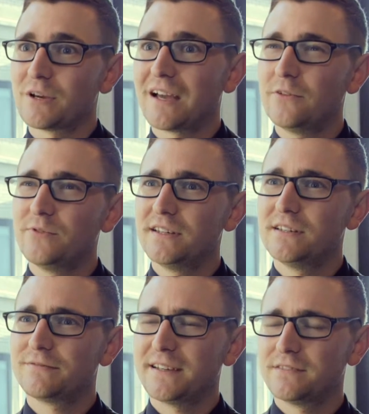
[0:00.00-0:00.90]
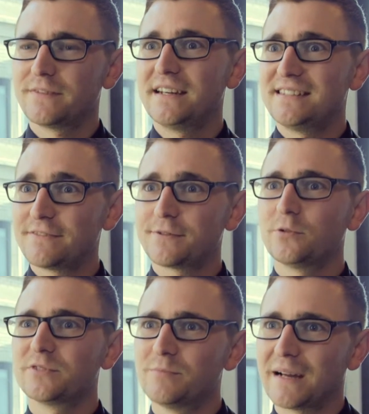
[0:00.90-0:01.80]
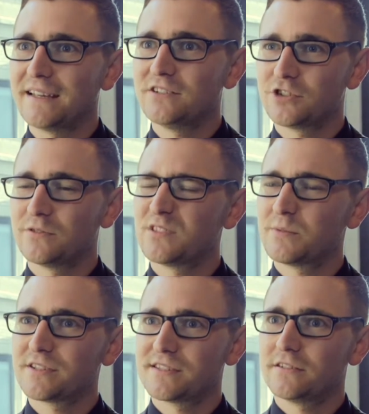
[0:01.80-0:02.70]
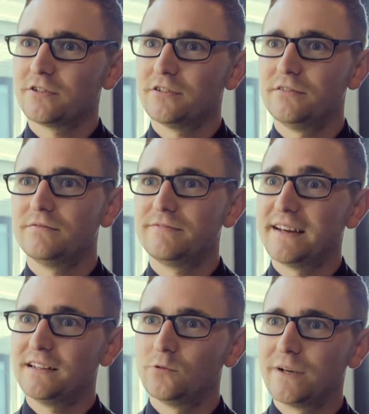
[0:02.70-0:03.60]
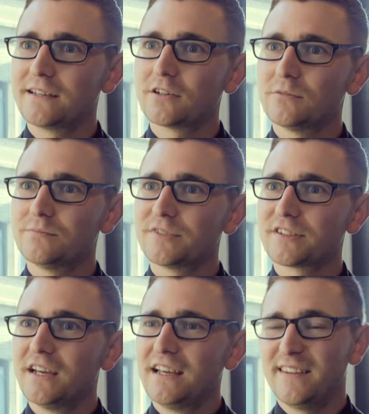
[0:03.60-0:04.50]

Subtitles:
about how they find it very difficult to buy insurance because they're on very low incomes,